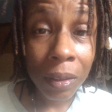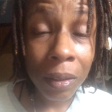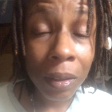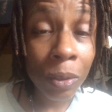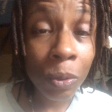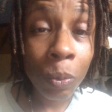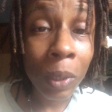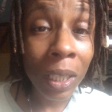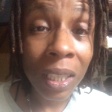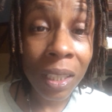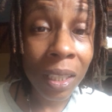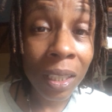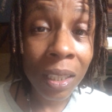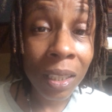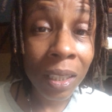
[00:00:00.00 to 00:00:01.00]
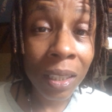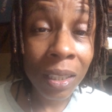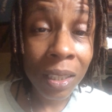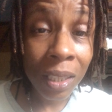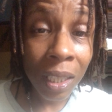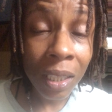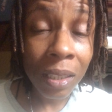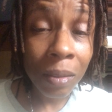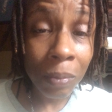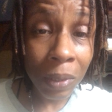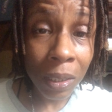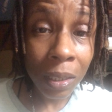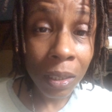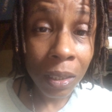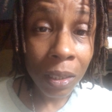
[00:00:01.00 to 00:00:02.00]
because we ain't did the
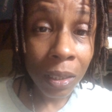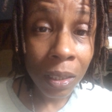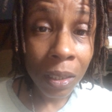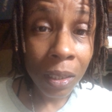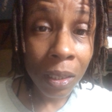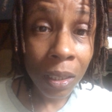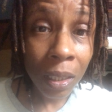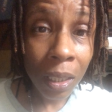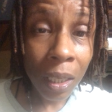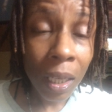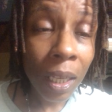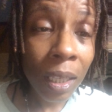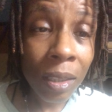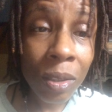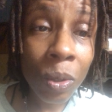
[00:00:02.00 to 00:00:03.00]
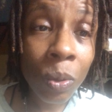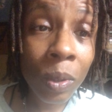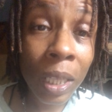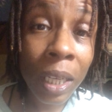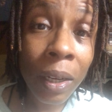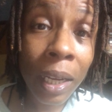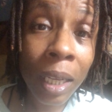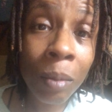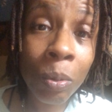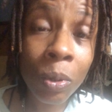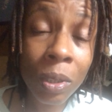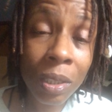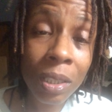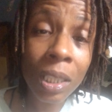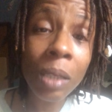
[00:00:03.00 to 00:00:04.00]
assessment. And so they're able
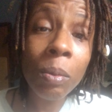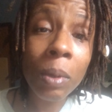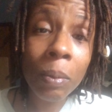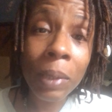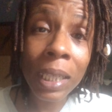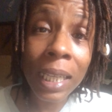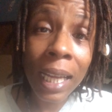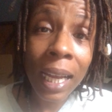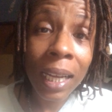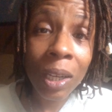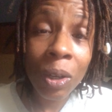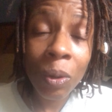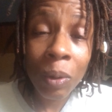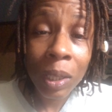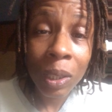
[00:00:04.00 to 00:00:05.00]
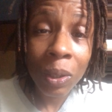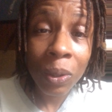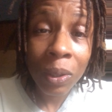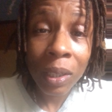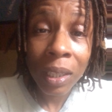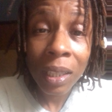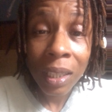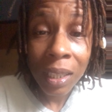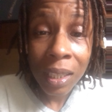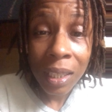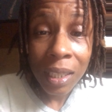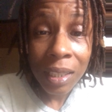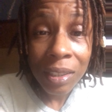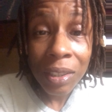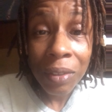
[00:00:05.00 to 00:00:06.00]
to see what we got going on
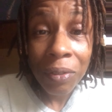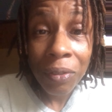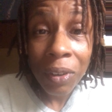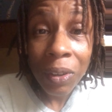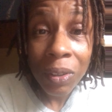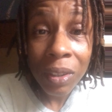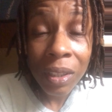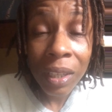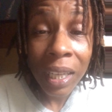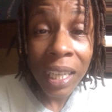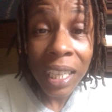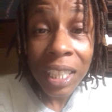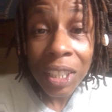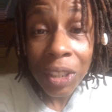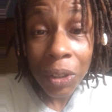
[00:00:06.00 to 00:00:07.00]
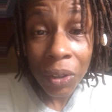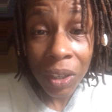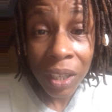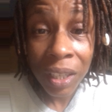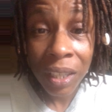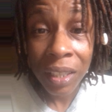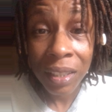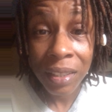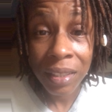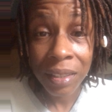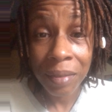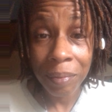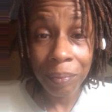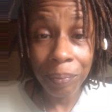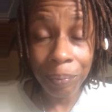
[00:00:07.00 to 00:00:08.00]
to further hinder
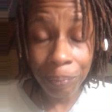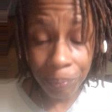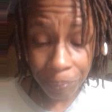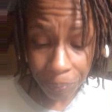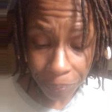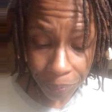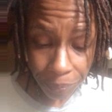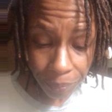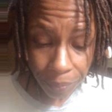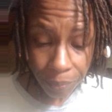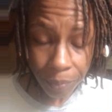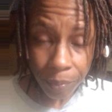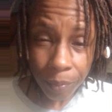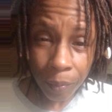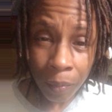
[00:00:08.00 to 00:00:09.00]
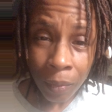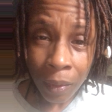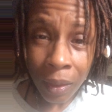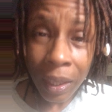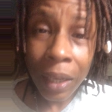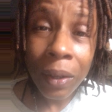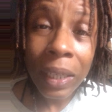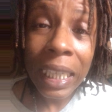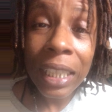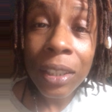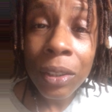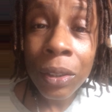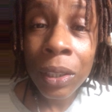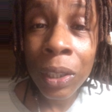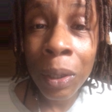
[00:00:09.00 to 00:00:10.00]
us. They'll
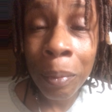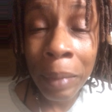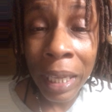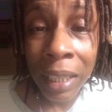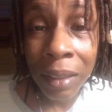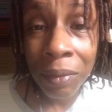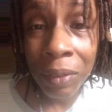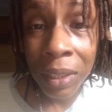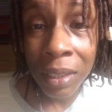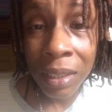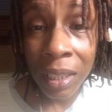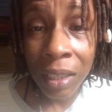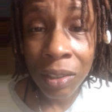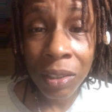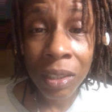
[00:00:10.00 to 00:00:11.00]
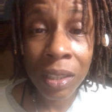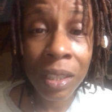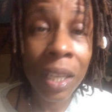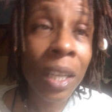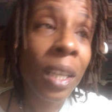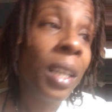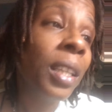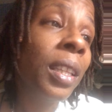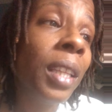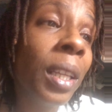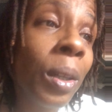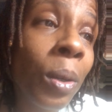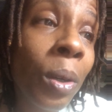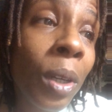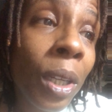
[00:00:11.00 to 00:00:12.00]
hinder your manifestations.
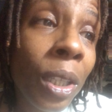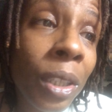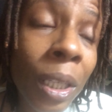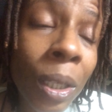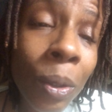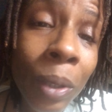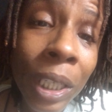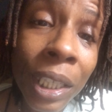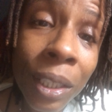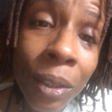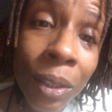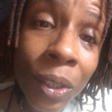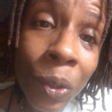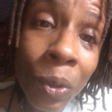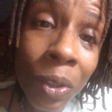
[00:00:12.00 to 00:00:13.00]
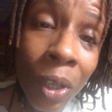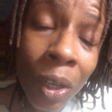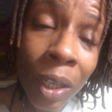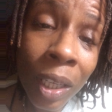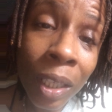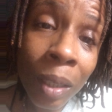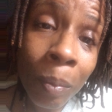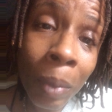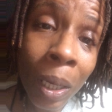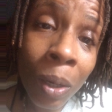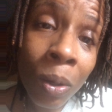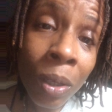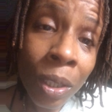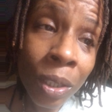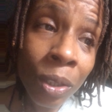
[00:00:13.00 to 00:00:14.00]
They'll hear you talking
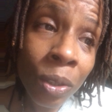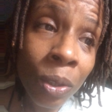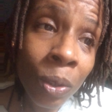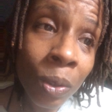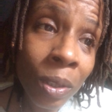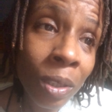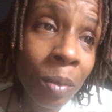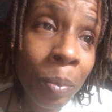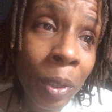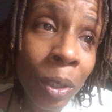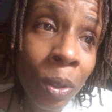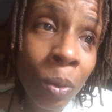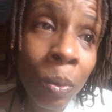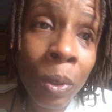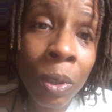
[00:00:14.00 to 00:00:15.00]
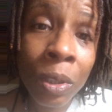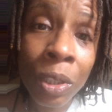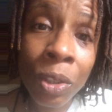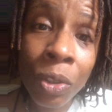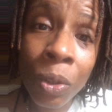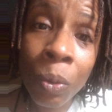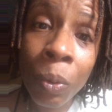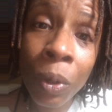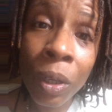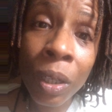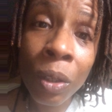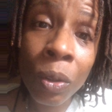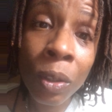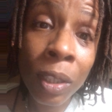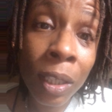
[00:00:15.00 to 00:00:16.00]
about, the spell work that you're
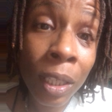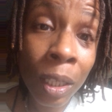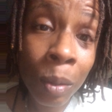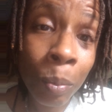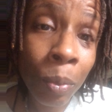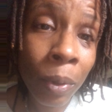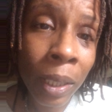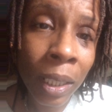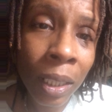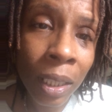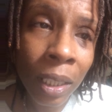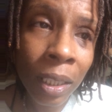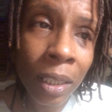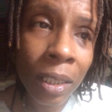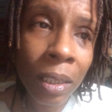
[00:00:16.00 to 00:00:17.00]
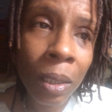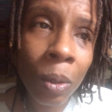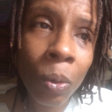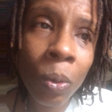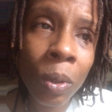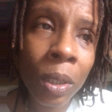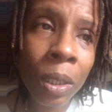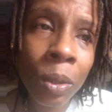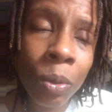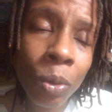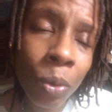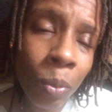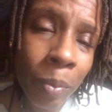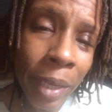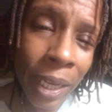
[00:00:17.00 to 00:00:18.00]
working on, and they'll pray against it, or they'll
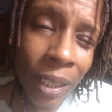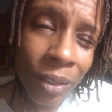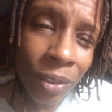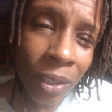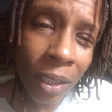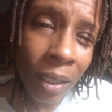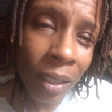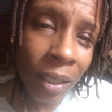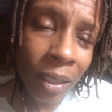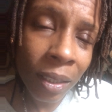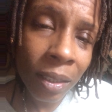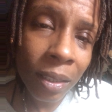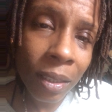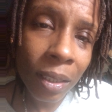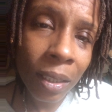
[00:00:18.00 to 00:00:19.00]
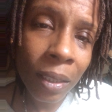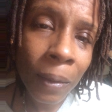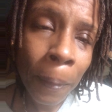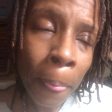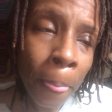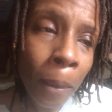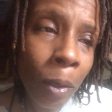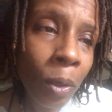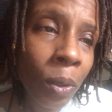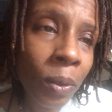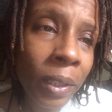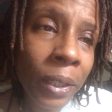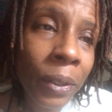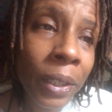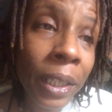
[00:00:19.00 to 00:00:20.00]
do magic against it.
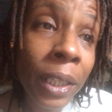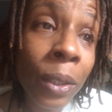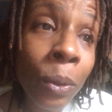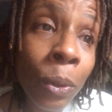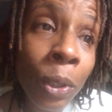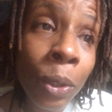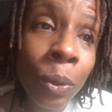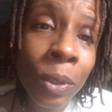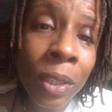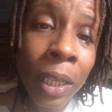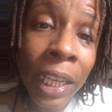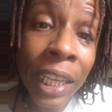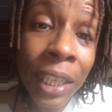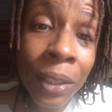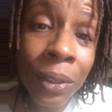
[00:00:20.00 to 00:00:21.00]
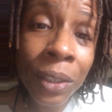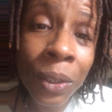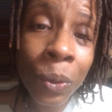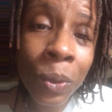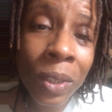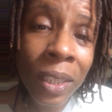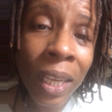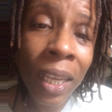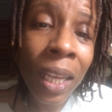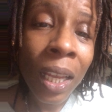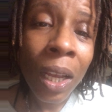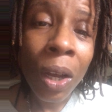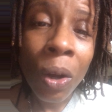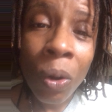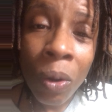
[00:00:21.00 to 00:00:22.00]
They'll hear you say,
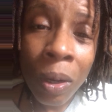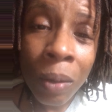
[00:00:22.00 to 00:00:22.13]
"Oh,